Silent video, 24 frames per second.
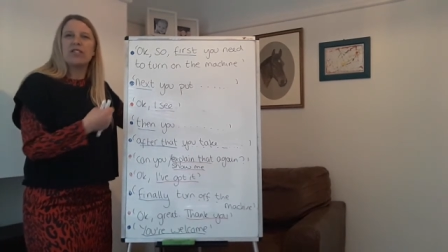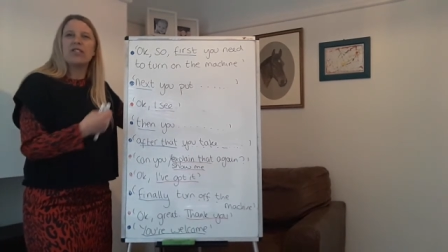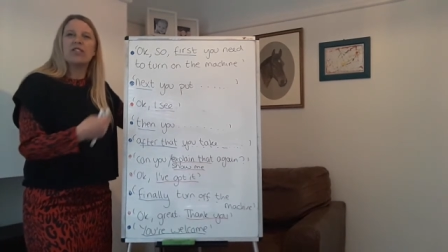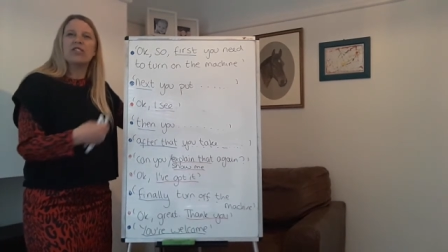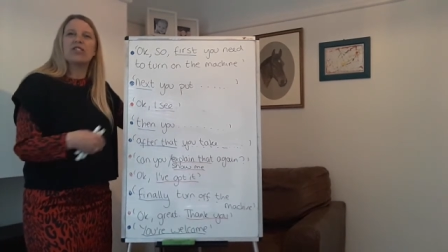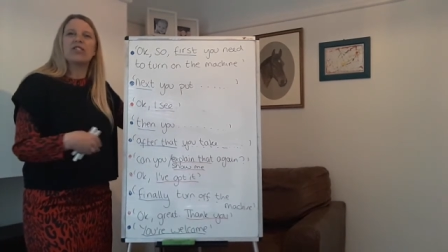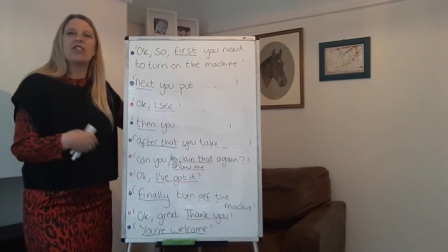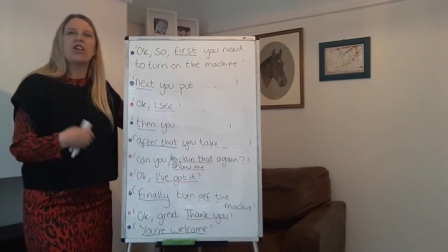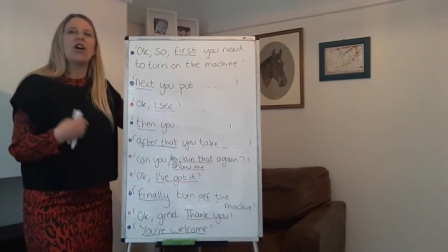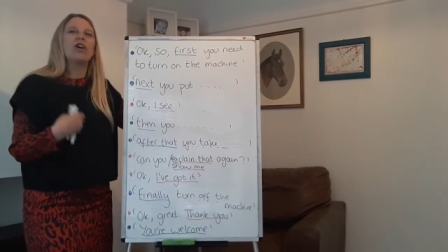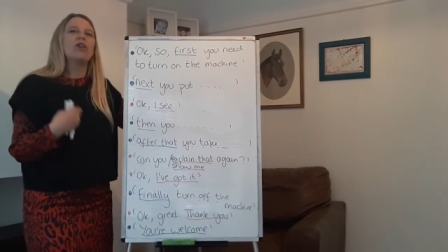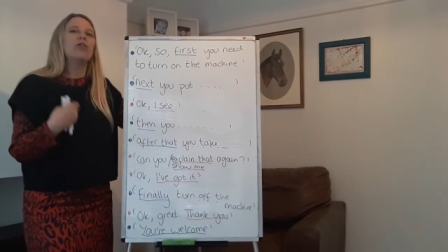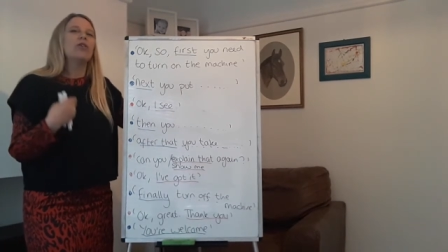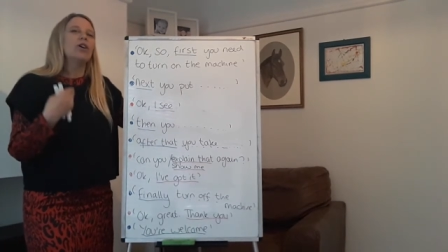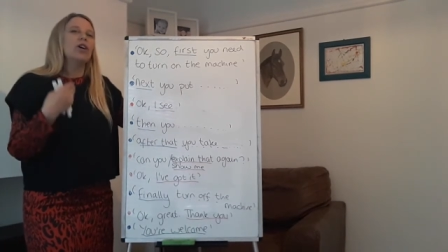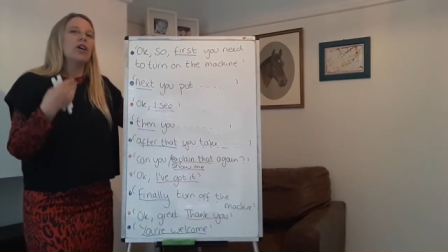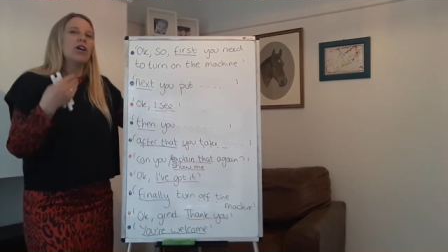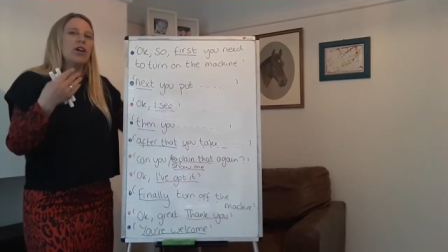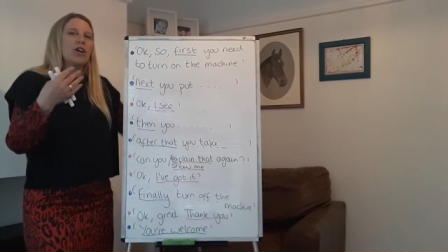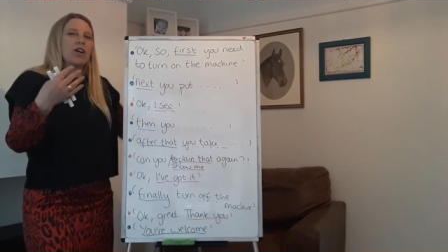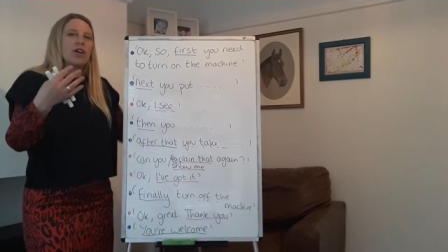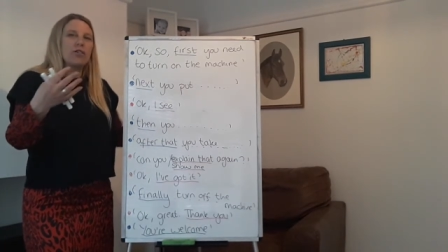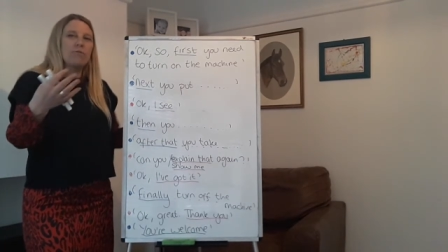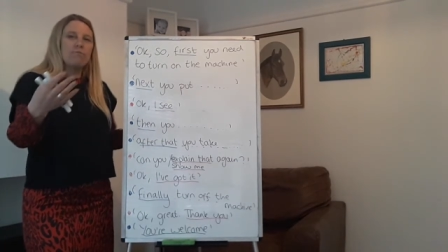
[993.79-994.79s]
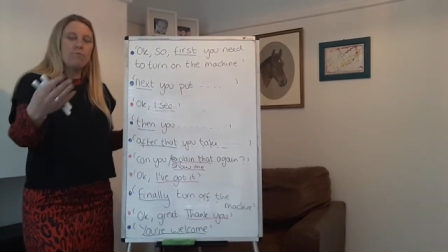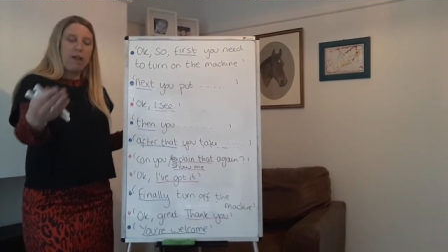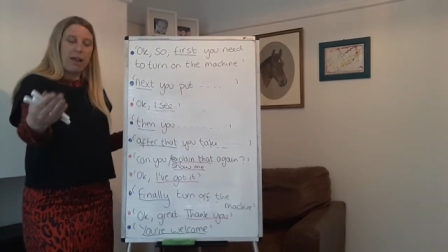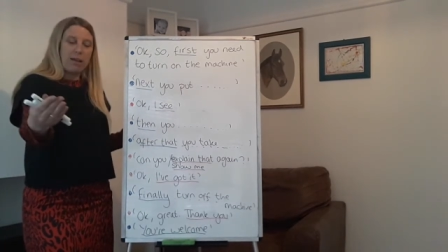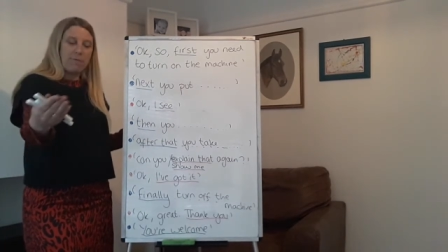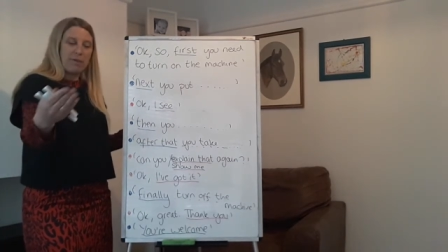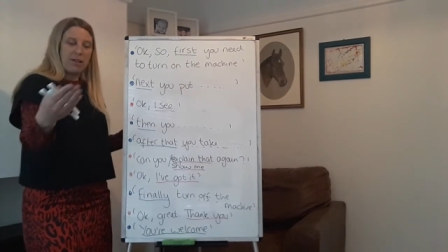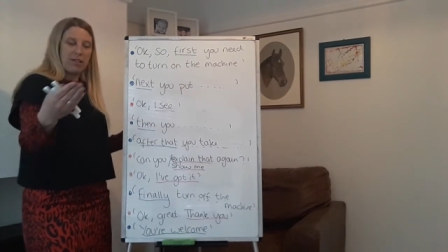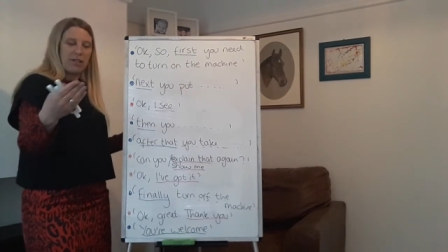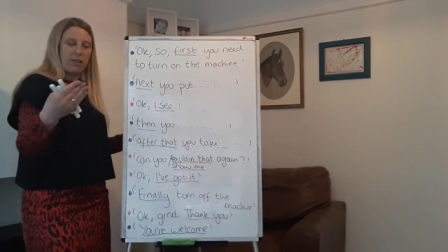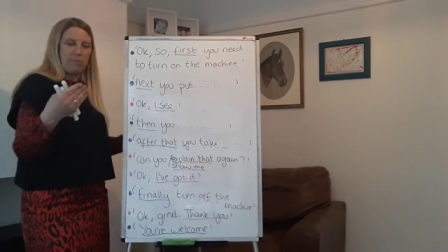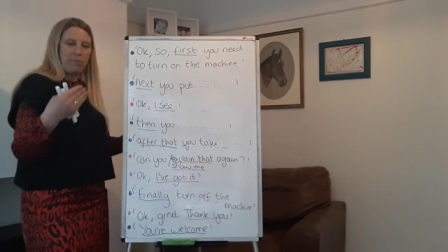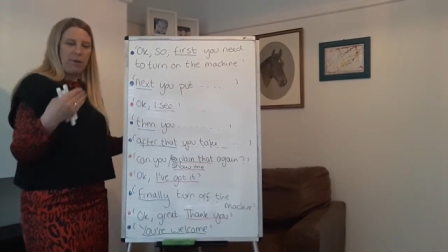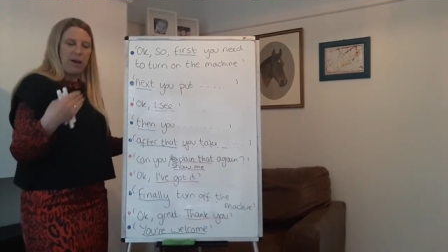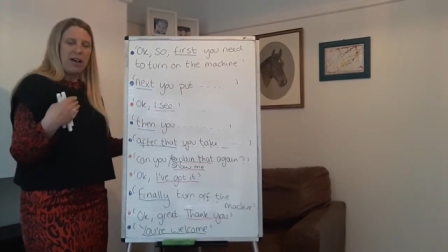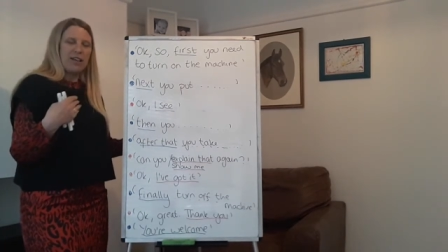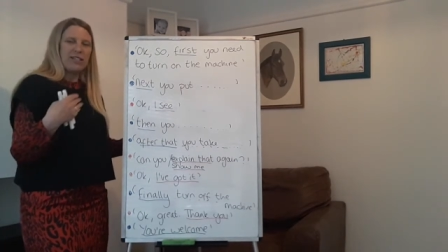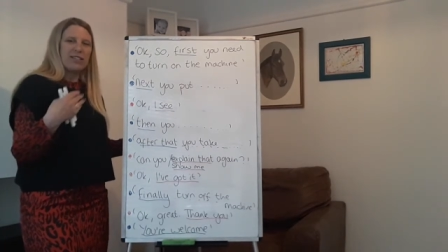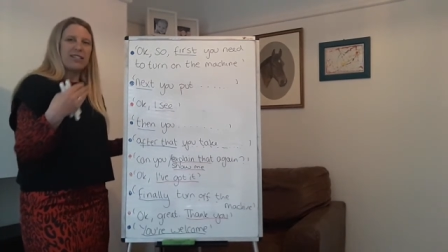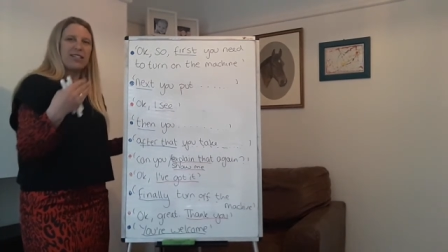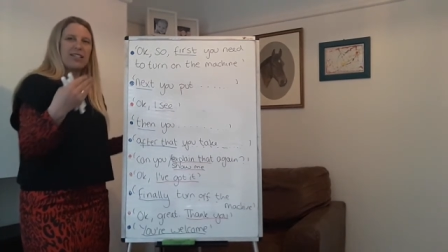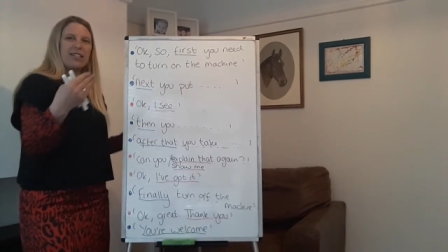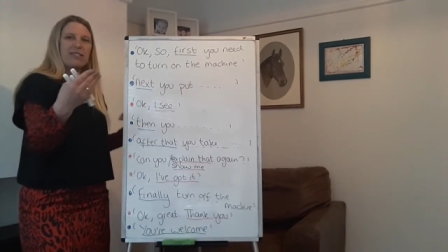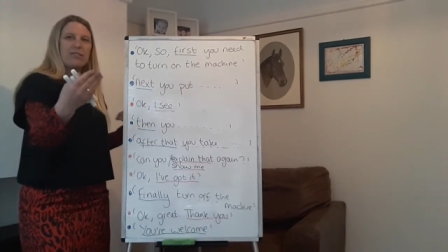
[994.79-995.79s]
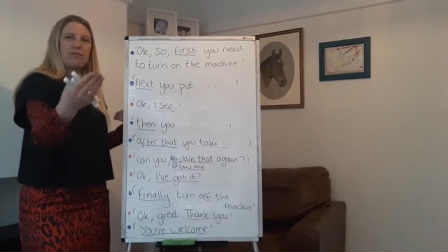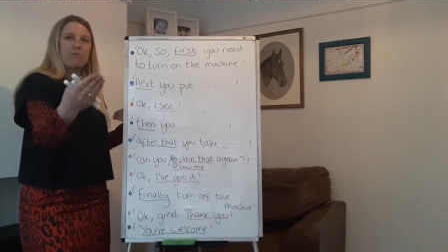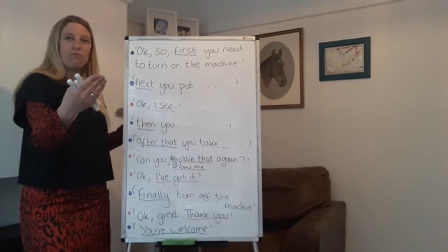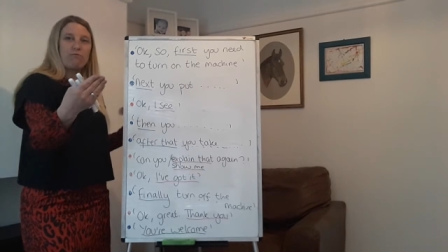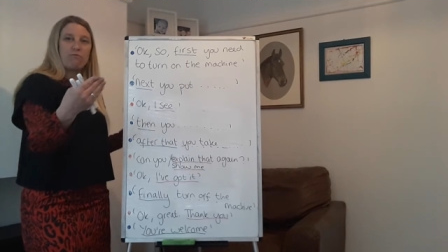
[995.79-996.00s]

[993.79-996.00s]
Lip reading: So maybe the person